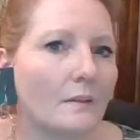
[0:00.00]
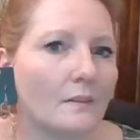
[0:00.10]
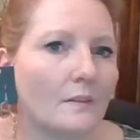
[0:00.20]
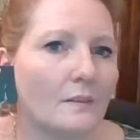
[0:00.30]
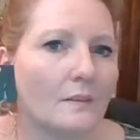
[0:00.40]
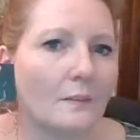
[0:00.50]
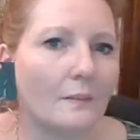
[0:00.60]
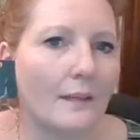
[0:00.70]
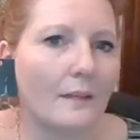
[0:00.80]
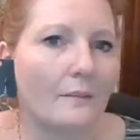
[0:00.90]
This is the
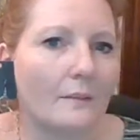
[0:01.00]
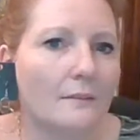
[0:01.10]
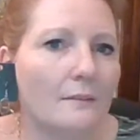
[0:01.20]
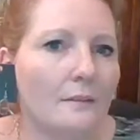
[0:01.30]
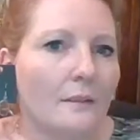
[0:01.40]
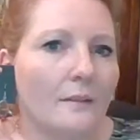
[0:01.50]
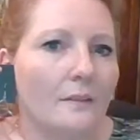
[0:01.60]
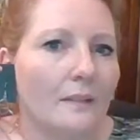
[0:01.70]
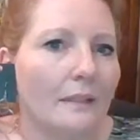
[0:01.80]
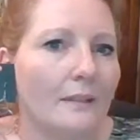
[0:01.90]
length and the
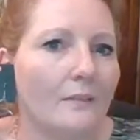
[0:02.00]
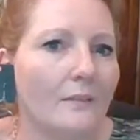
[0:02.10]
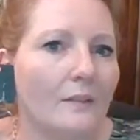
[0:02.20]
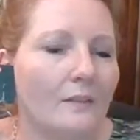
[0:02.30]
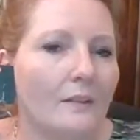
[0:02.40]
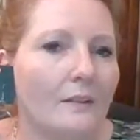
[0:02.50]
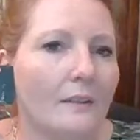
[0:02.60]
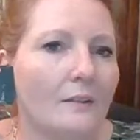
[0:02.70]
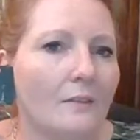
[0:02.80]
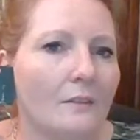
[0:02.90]
size of these
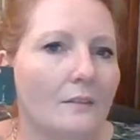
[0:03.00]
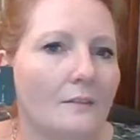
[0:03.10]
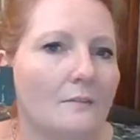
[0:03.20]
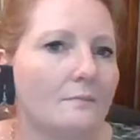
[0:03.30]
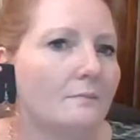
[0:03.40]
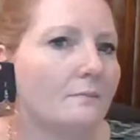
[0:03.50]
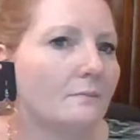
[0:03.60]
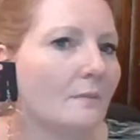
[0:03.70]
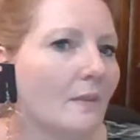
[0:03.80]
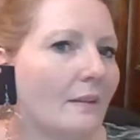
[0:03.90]
earrings.
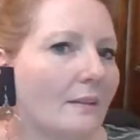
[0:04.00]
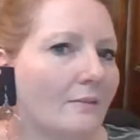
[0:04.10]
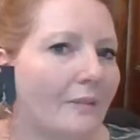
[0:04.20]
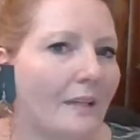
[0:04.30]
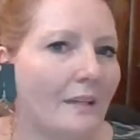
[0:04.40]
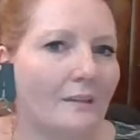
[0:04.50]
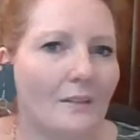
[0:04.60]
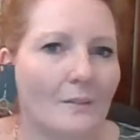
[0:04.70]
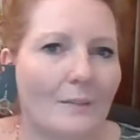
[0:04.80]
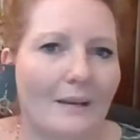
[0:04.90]
They kind of fade
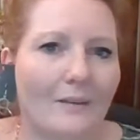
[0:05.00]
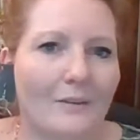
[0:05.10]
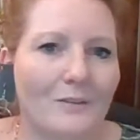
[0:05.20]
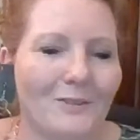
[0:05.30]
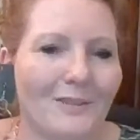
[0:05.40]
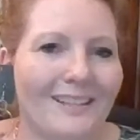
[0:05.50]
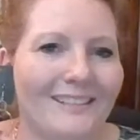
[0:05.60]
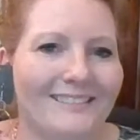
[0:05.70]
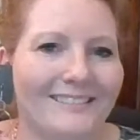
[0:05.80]
into the background, don't they?